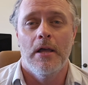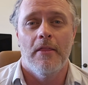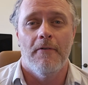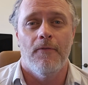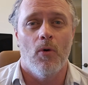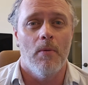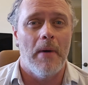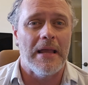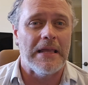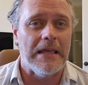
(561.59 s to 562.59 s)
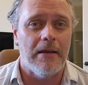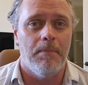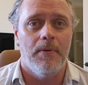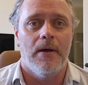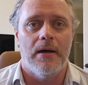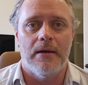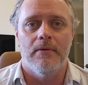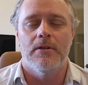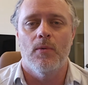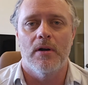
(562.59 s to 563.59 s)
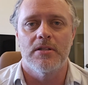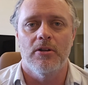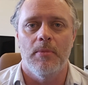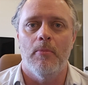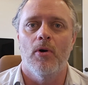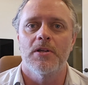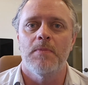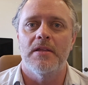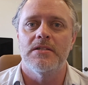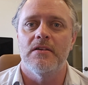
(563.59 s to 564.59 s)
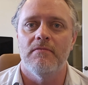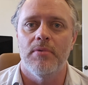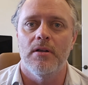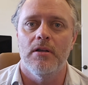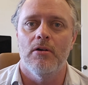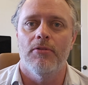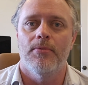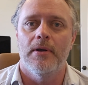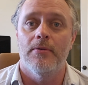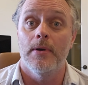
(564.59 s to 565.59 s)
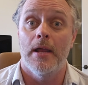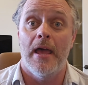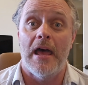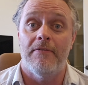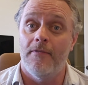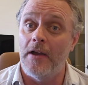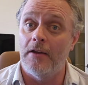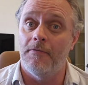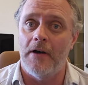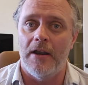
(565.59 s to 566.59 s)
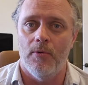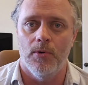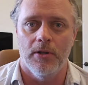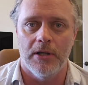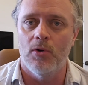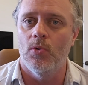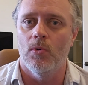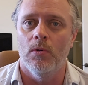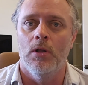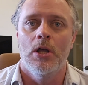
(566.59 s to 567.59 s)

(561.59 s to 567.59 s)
The 4 might get up to where it's a little bit more expensive, but 3.5. If I could find a really cool,